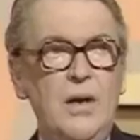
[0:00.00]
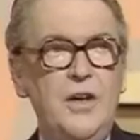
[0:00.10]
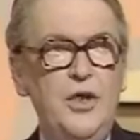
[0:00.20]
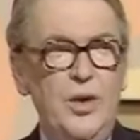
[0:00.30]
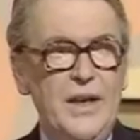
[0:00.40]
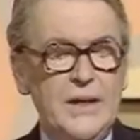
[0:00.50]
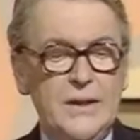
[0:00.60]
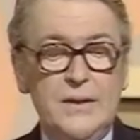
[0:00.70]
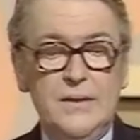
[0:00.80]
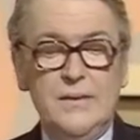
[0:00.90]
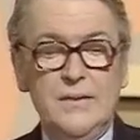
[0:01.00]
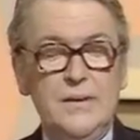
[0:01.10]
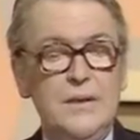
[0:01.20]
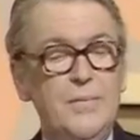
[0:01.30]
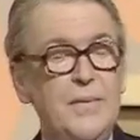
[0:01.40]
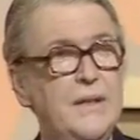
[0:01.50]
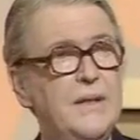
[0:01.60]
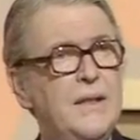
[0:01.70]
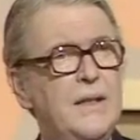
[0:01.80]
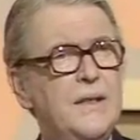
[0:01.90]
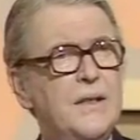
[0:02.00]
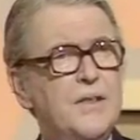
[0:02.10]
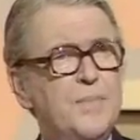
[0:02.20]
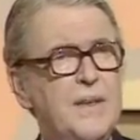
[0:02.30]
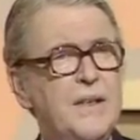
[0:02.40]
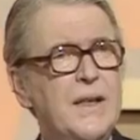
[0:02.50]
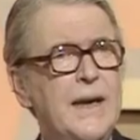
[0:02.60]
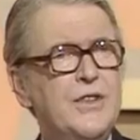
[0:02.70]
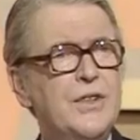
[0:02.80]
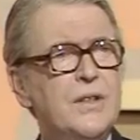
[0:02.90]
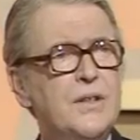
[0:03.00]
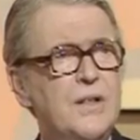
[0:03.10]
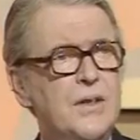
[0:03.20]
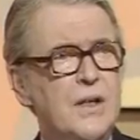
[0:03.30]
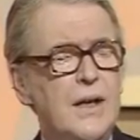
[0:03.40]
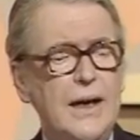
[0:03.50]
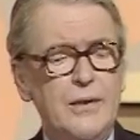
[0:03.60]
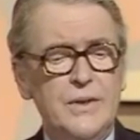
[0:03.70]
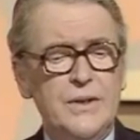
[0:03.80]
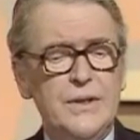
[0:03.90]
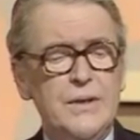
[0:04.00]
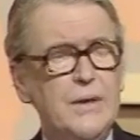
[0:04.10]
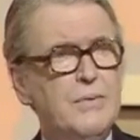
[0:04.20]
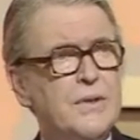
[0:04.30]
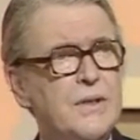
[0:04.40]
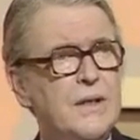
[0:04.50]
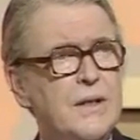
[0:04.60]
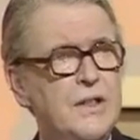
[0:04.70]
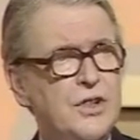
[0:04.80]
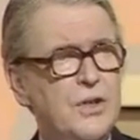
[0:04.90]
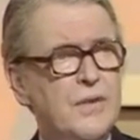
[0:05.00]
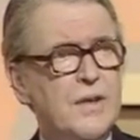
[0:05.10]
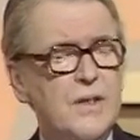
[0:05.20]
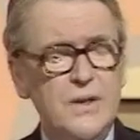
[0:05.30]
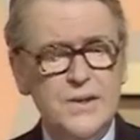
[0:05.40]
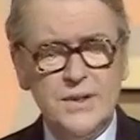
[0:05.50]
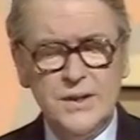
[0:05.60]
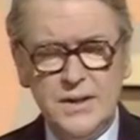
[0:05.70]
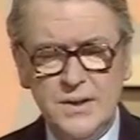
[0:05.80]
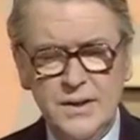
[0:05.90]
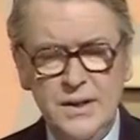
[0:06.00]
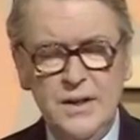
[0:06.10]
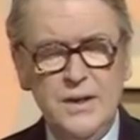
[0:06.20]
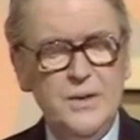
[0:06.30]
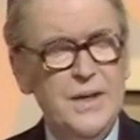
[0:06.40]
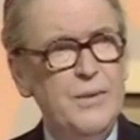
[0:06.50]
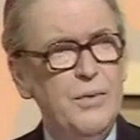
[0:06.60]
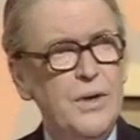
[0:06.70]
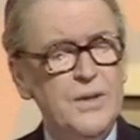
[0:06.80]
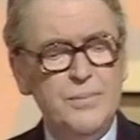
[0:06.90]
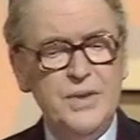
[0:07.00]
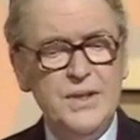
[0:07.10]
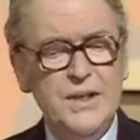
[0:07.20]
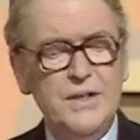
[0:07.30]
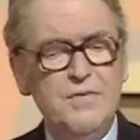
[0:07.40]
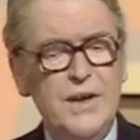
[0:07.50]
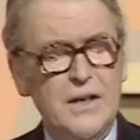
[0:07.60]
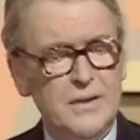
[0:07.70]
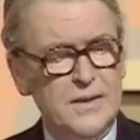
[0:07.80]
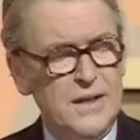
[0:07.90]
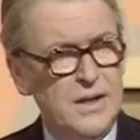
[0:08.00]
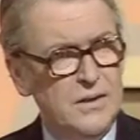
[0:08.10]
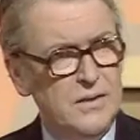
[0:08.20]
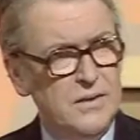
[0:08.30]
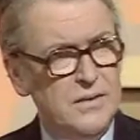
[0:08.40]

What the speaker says: a gulix made it easier to speak the ancient Assyrian language. It was the addition of a consonant to any word that preceded a vowel sound.